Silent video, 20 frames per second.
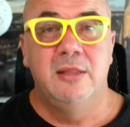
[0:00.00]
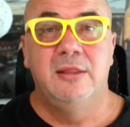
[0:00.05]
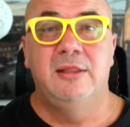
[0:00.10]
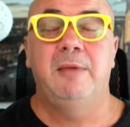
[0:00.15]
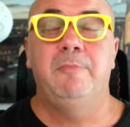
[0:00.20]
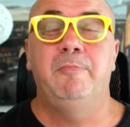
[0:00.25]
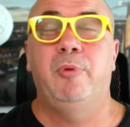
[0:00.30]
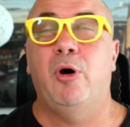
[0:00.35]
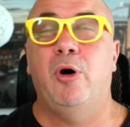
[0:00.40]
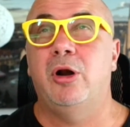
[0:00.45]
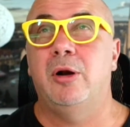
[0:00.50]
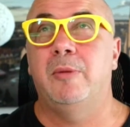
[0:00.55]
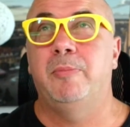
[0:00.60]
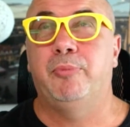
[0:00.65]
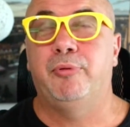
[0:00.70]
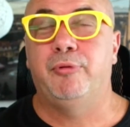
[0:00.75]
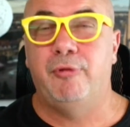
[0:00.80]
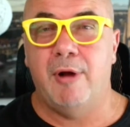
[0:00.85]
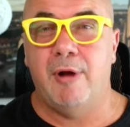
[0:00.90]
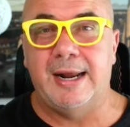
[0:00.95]
They bought a
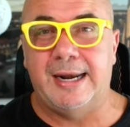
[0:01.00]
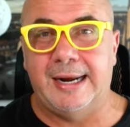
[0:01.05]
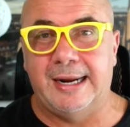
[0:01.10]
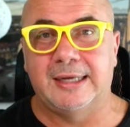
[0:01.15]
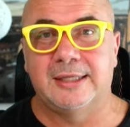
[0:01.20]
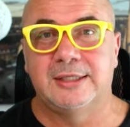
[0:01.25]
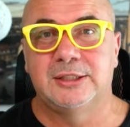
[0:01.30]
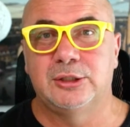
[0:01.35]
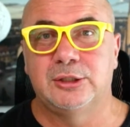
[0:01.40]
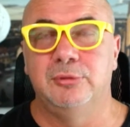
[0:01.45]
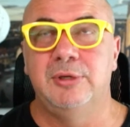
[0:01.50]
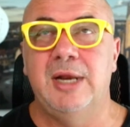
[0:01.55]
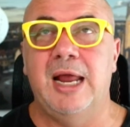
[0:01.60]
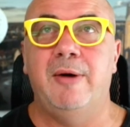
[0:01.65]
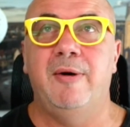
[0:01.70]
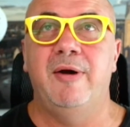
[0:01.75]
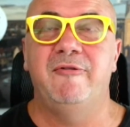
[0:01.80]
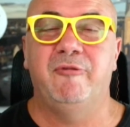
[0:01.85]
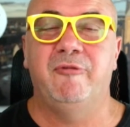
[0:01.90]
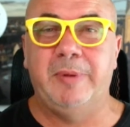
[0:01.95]
product. So
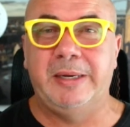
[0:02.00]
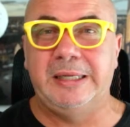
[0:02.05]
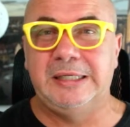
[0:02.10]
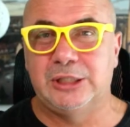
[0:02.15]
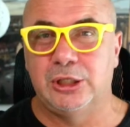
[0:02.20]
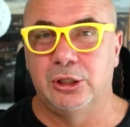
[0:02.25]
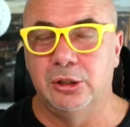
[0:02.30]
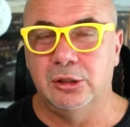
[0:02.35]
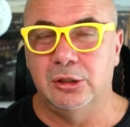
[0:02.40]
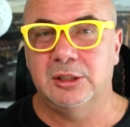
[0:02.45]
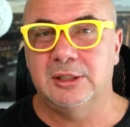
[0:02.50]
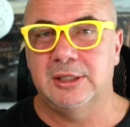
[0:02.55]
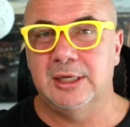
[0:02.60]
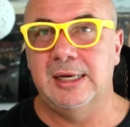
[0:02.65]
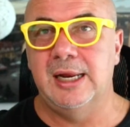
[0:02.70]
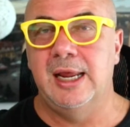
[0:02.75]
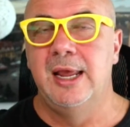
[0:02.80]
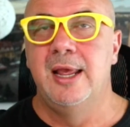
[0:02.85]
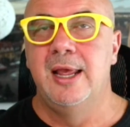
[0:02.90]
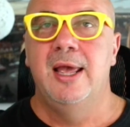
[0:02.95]
now everybody's hooked
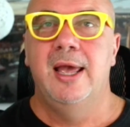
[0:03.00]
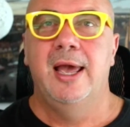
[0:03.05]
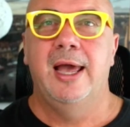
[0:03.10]
and